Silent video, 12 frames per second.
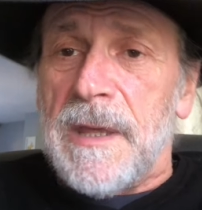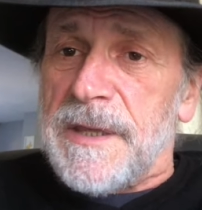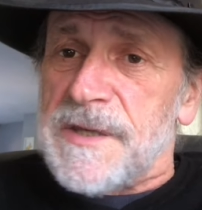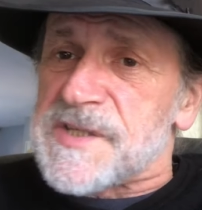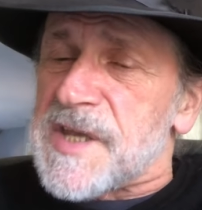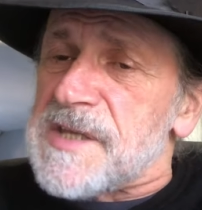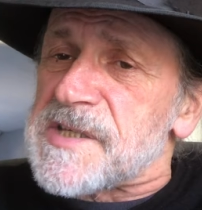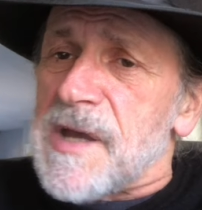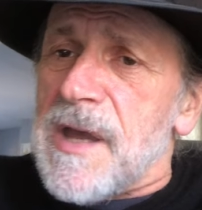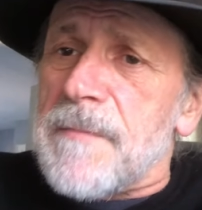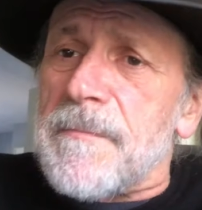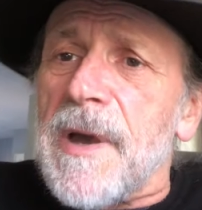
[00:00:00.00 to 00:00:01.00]
You see,
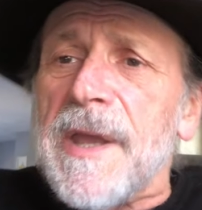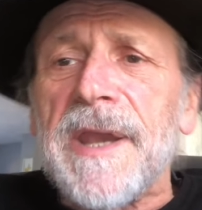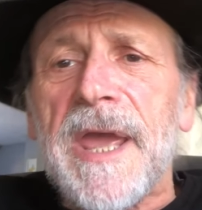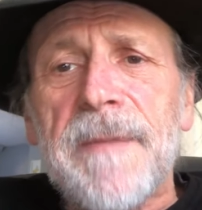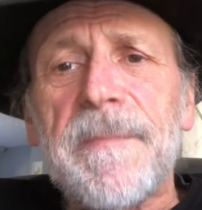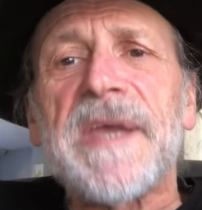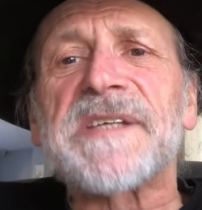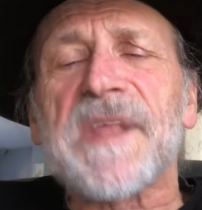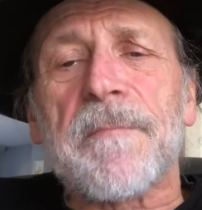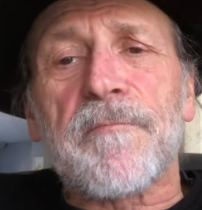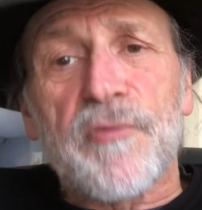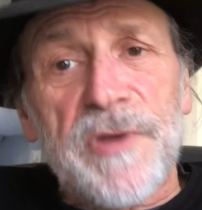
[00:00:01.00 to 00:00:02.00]
sire, my name is
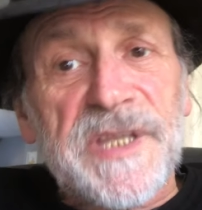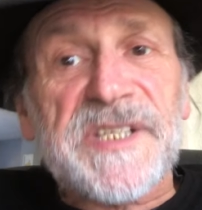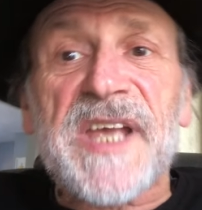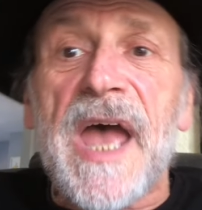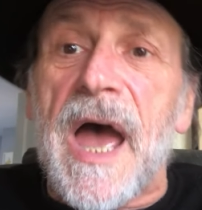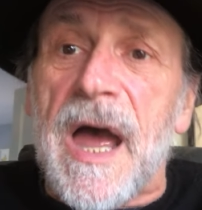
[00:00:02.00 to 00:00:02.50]
the Prince